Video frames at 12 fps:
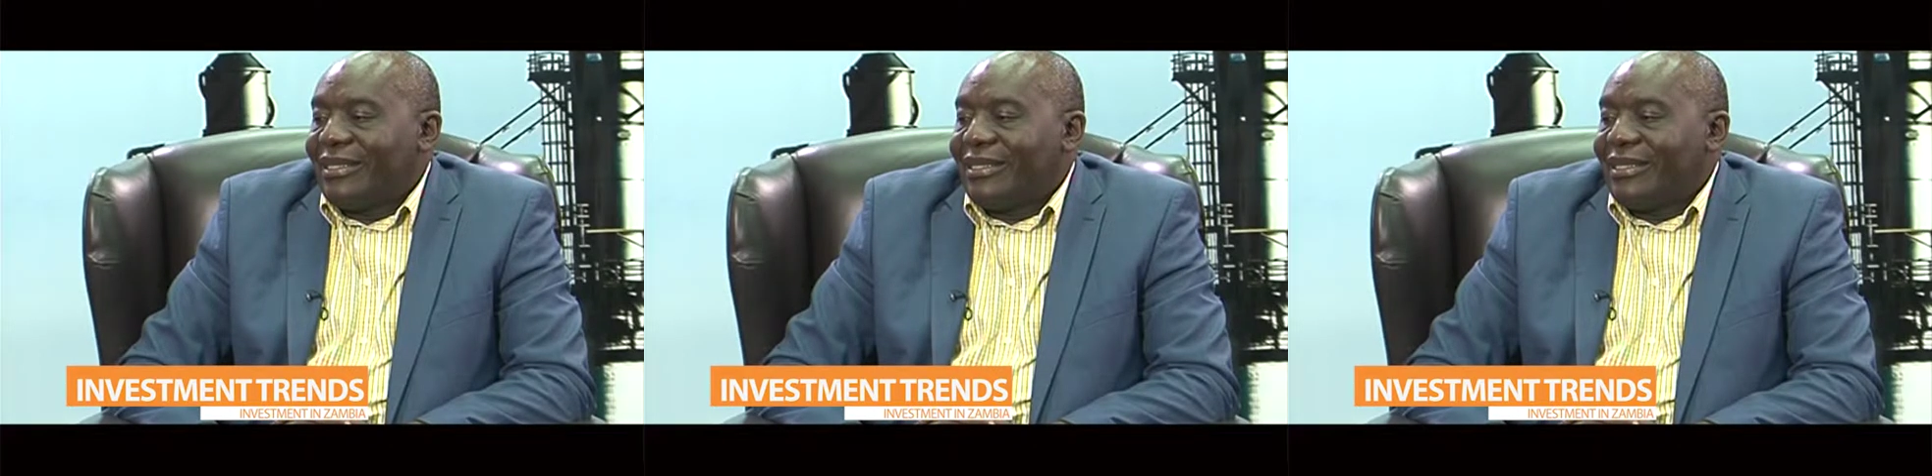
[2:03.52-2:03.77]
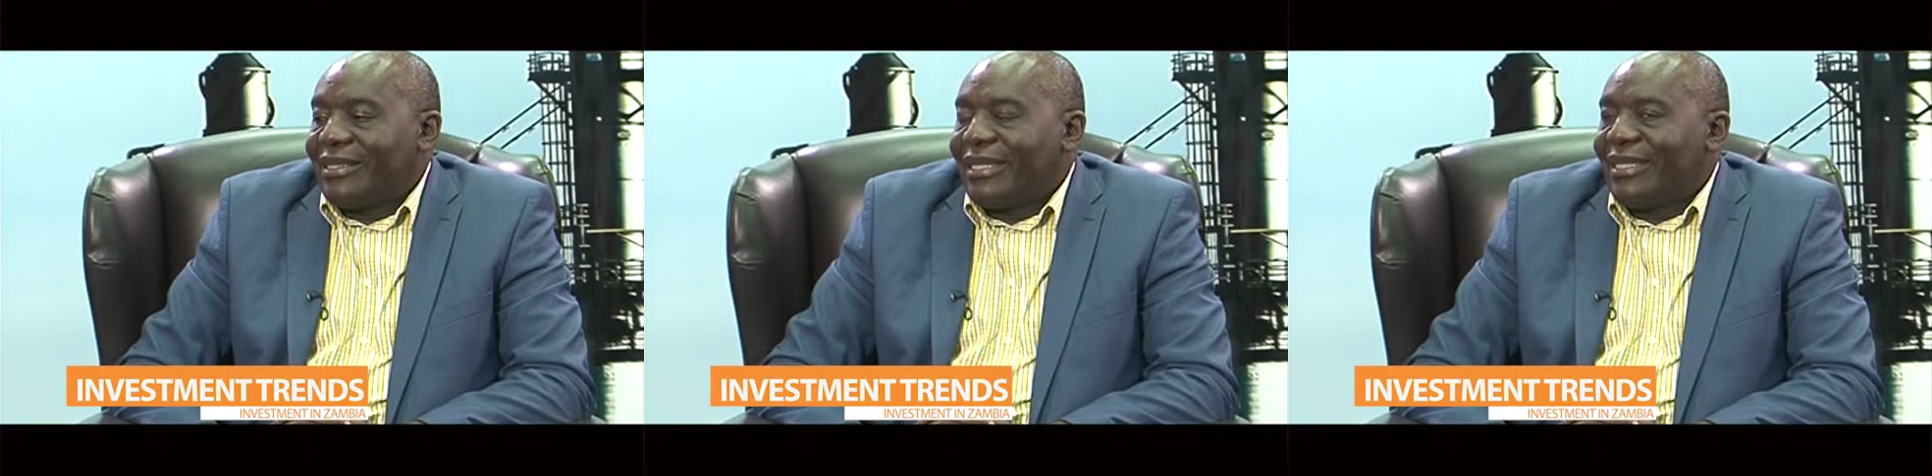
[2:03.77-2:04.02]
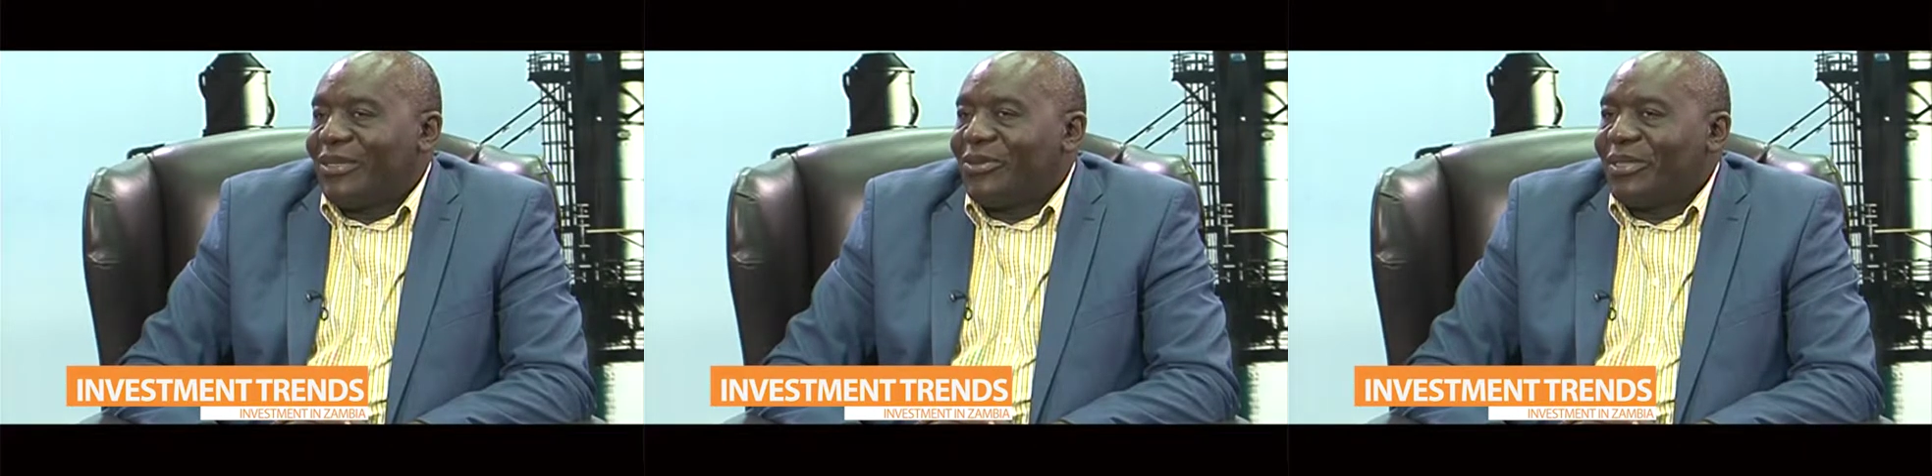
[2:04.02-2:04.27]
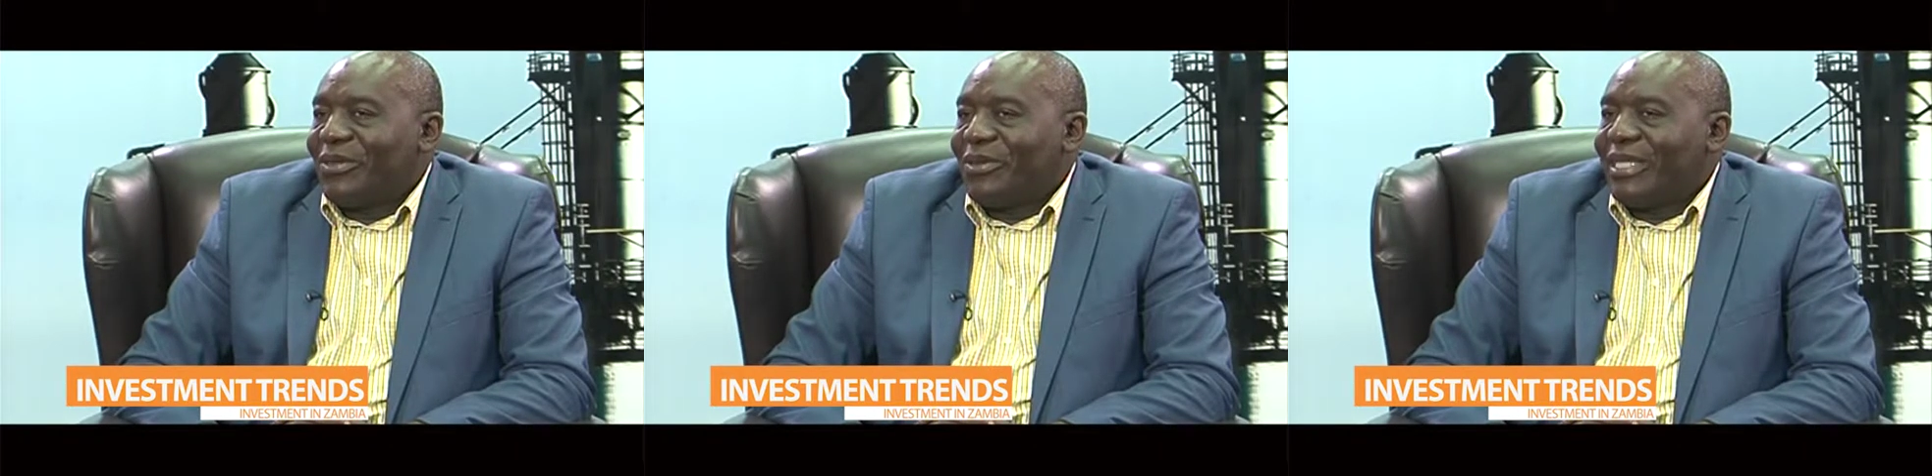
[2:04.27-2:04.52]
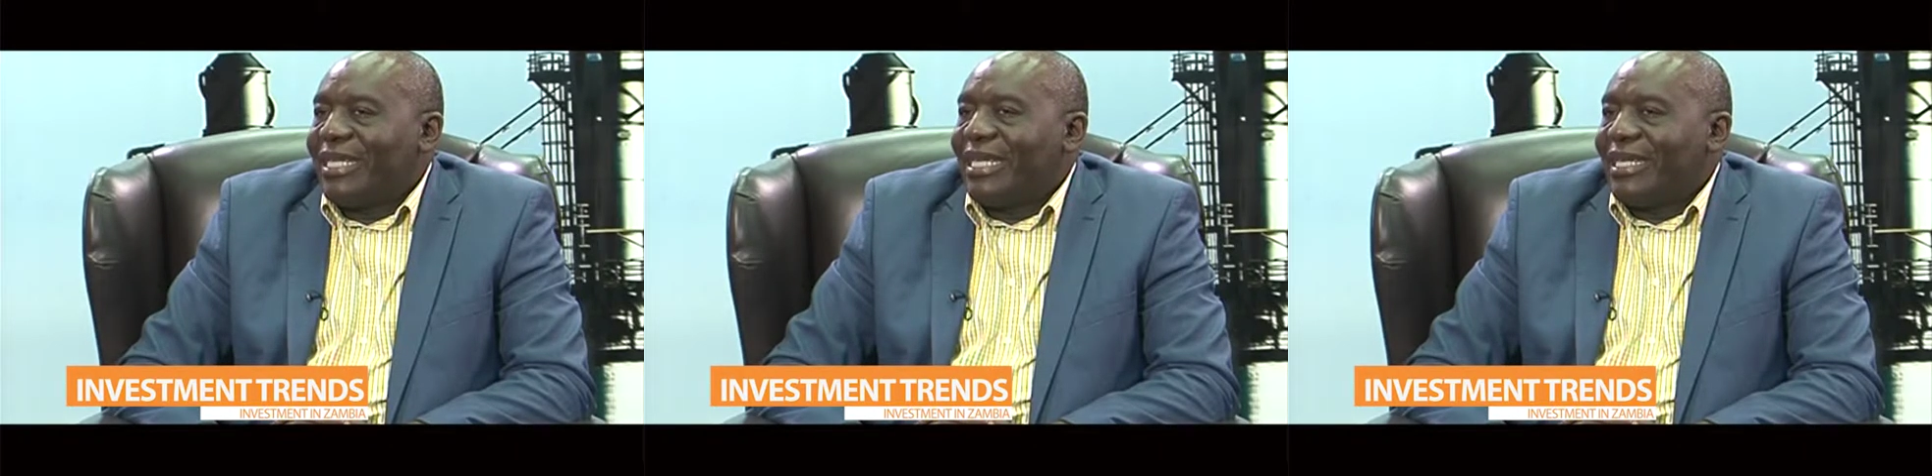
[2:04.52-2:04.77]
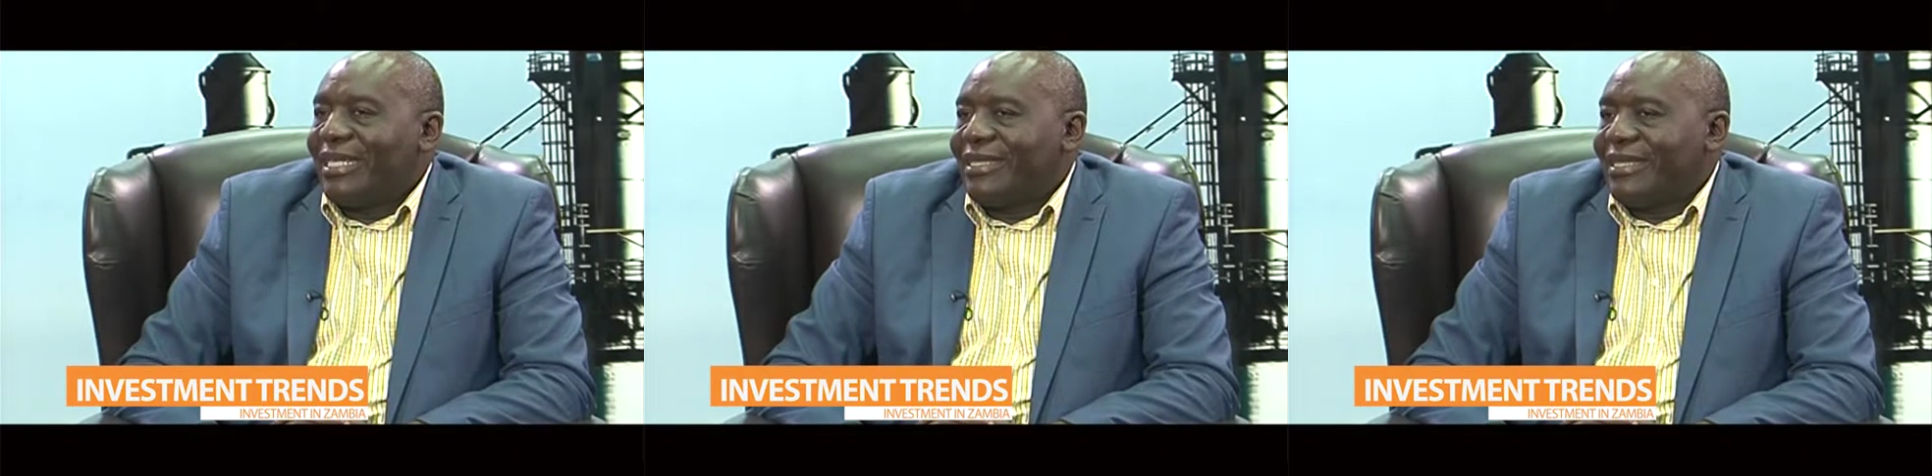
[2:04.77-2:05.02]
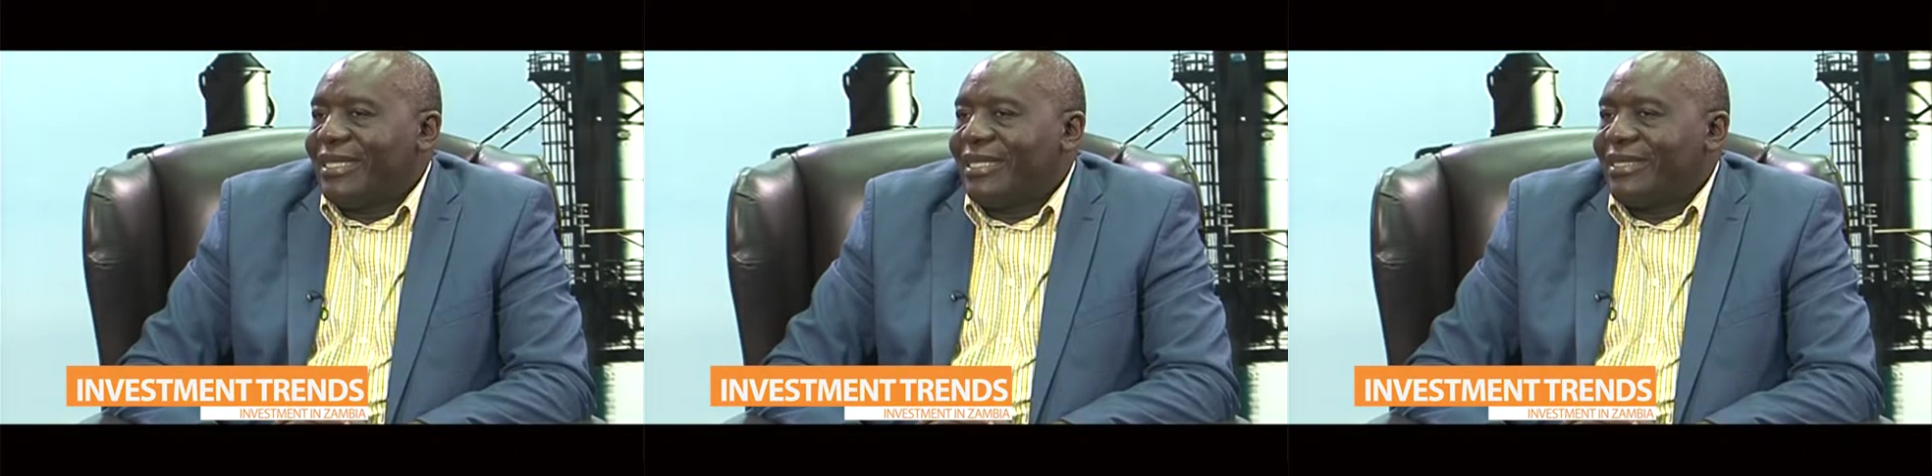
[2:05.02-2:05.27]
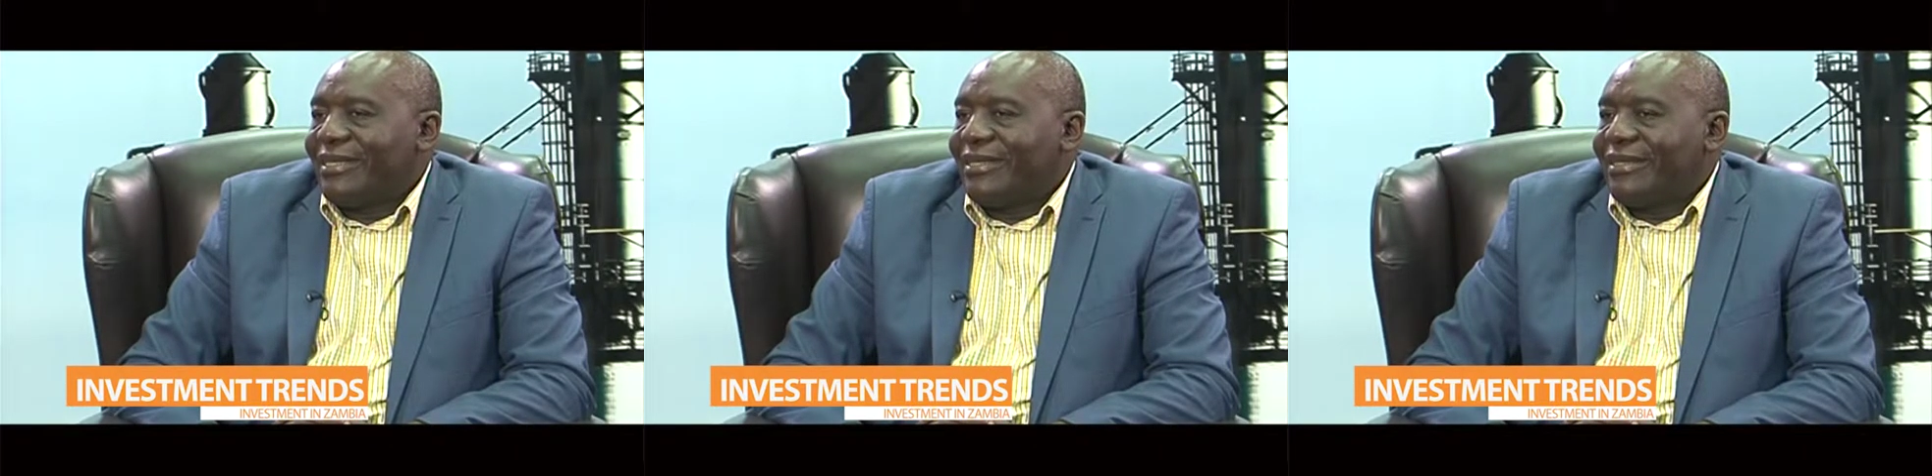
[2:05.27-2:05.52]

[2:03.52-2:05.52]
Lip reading: started when we realized that